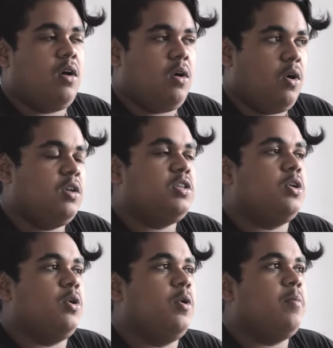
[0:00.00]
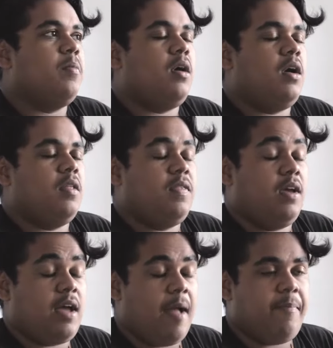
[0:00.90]
Also,
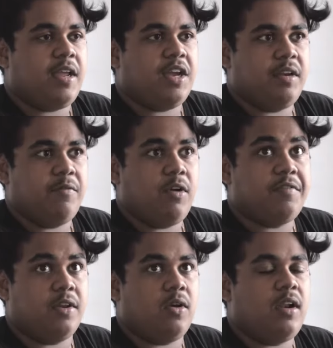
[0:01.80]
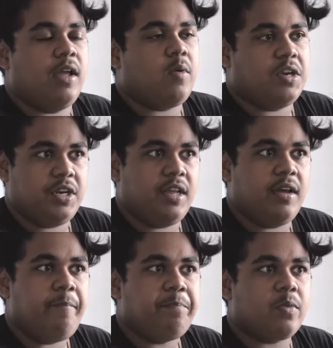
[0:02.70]
the application involves an online
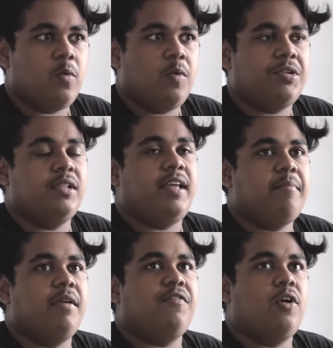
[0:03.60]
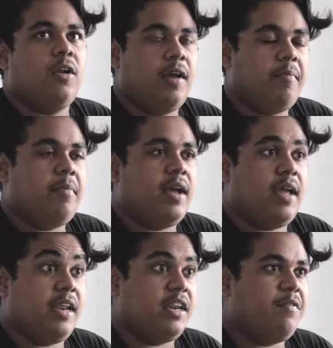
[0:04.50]
questionnaire which will then be followed up by
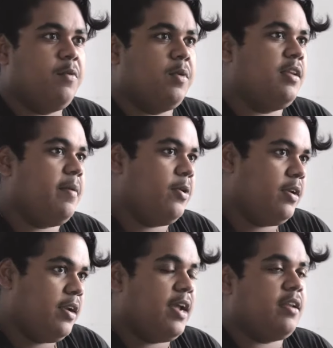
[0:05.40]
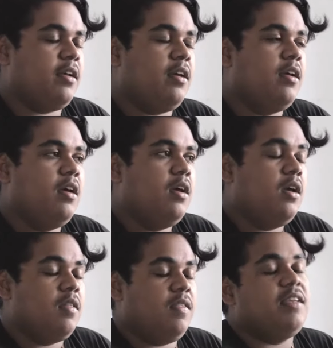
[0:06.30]
an interview with the deputy director.
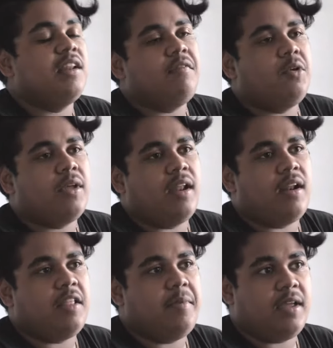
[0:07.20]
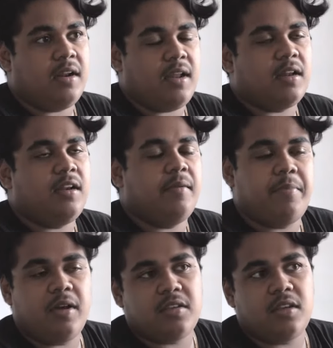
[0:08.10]
This interview can either be conducted in
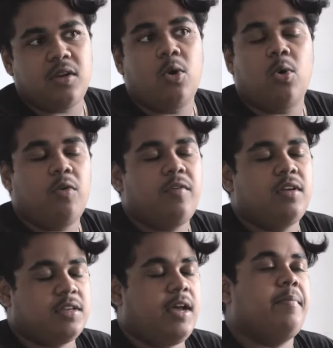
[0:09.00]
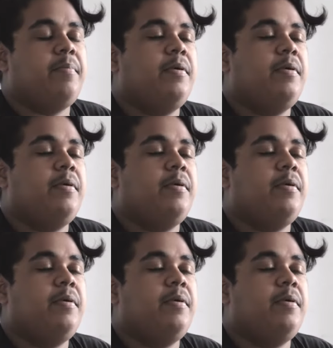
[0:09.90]
person or over Skype.